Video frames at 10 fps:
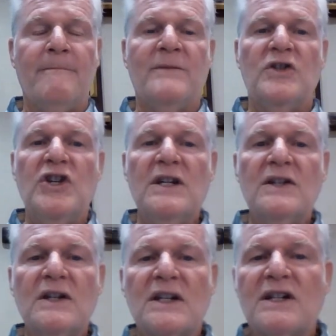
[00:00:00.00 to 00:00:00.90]

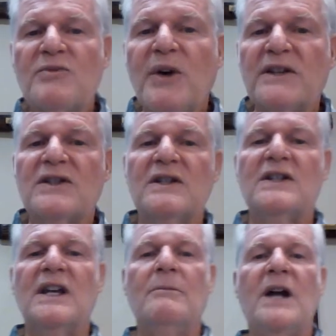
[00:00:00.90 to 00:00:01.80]
Jesus expressed the
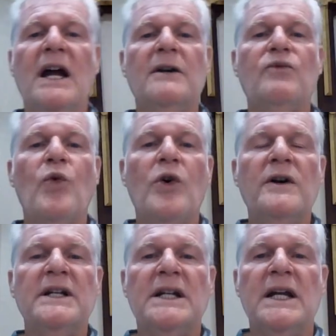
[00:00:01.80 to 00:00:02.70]
same kind of
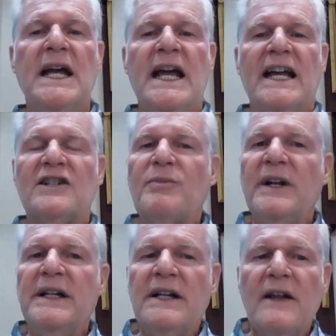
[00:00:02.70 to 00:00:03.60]
warning,
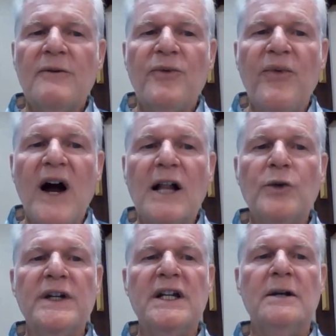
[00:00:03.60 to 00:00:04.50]
explaining that
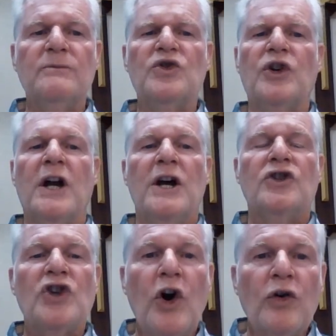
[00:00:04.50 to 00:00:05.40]
following him took
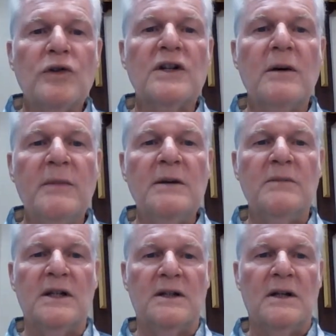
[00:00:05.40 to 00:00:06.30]
total
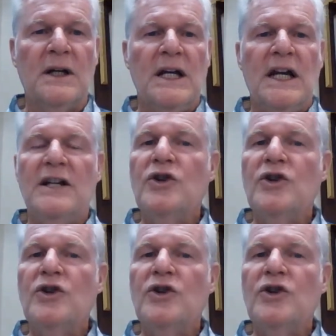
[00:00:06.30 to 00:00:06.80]
commitment. And you